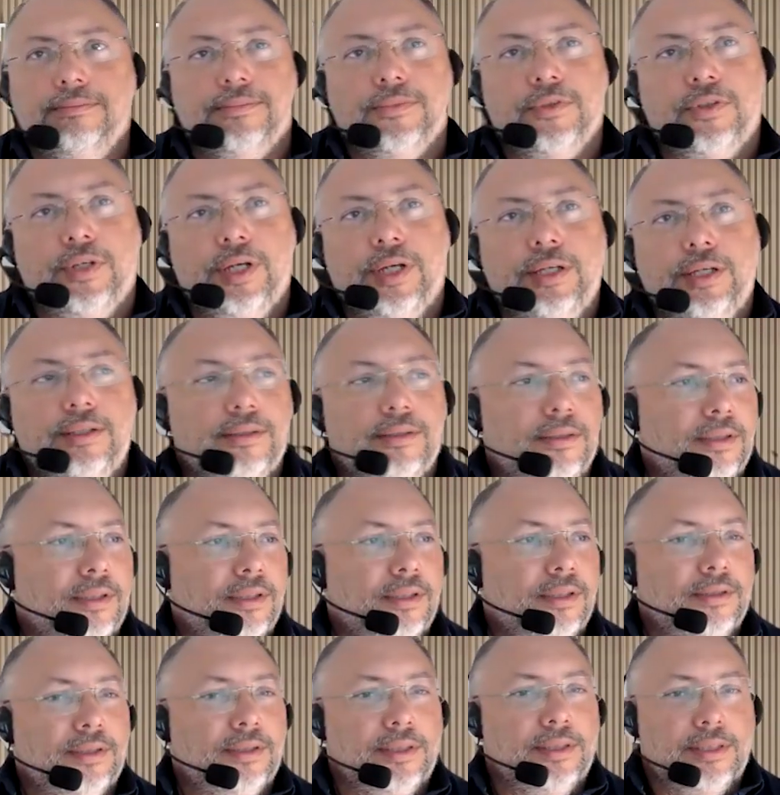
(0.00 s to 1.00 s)
Okay,
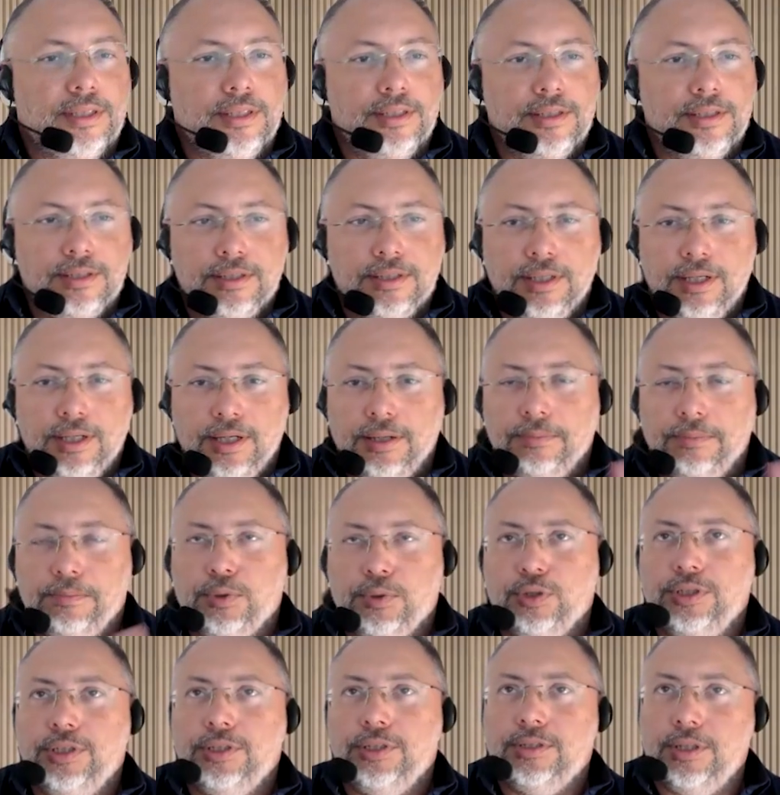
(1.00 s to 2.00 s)
this is a
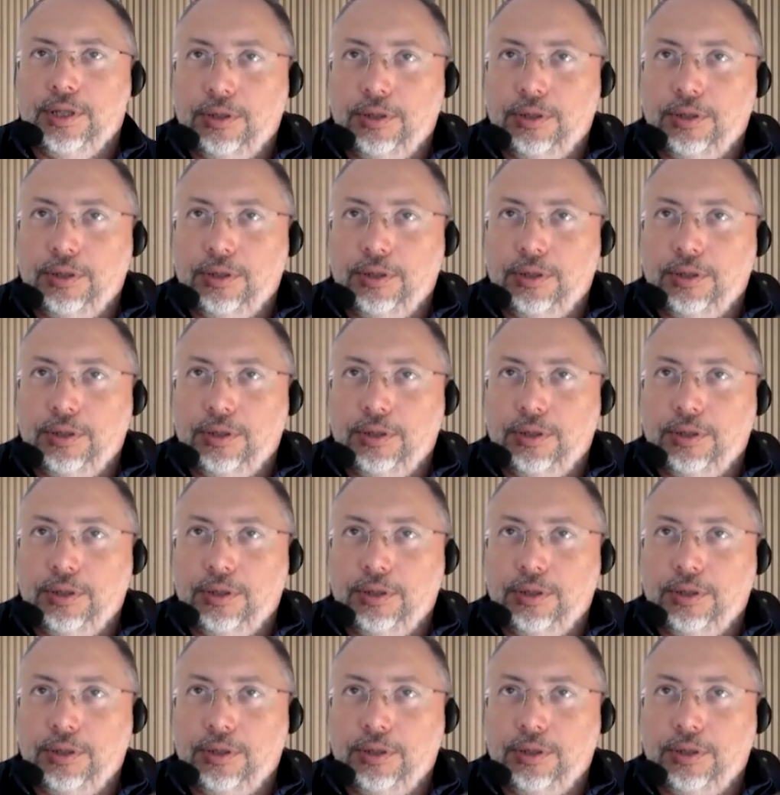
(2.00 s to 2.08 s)
project,